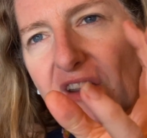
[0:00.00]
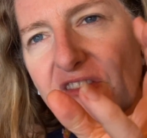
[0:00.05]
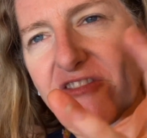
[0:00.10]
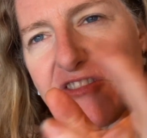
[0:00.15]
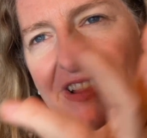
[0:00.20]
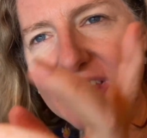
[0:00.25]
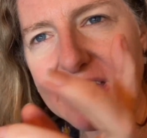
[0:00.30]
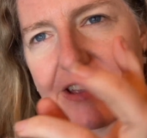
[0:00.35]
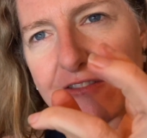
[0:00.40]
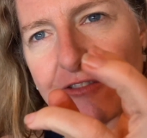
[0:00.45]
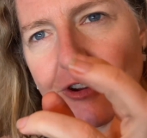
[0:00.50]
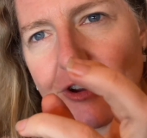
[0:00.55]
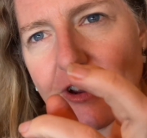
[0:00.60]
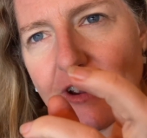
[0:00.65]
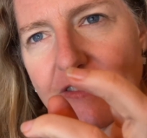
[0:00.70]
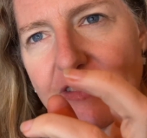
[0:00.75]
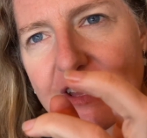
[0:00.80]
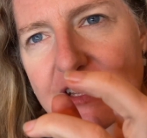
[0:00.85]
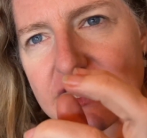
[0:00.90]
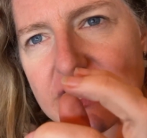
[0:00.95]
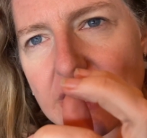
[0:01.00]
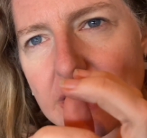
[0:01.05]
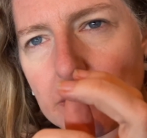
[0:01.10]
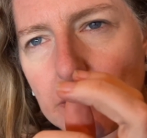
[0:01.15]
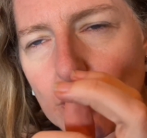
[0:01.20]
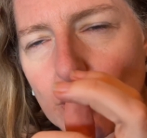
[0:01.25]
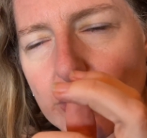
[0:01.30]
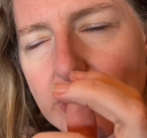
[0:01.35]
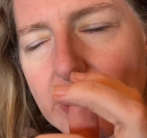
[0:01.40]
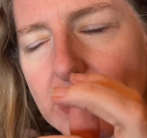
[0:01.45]
flavor of the
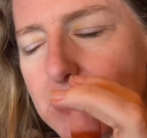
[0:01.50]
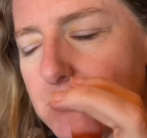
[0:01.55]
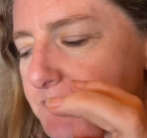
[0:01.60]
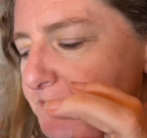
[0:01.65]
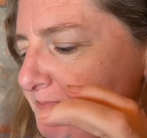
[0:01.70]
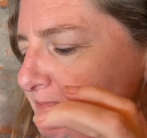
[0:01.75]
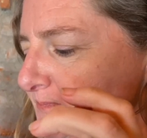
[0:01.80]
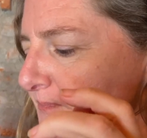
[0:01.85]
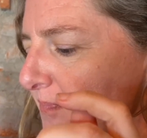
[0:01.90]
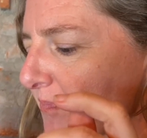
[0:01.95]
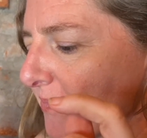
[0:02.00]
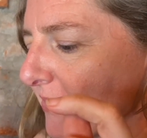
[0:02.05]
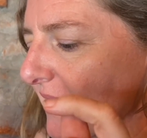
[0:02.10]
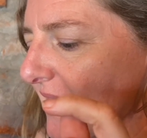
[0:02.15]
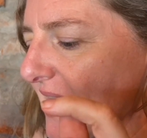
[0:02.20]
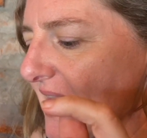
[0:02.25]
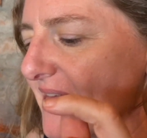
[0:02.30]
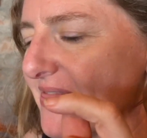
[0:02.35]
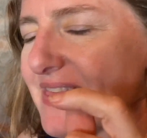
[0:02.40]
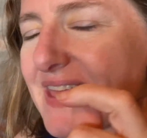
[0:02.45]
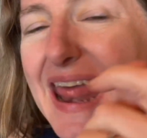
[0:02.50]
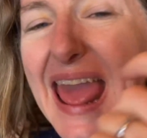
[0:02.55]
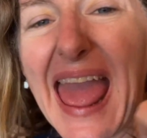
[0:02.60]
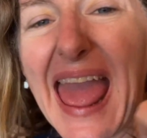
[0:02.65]
chalamoya, and then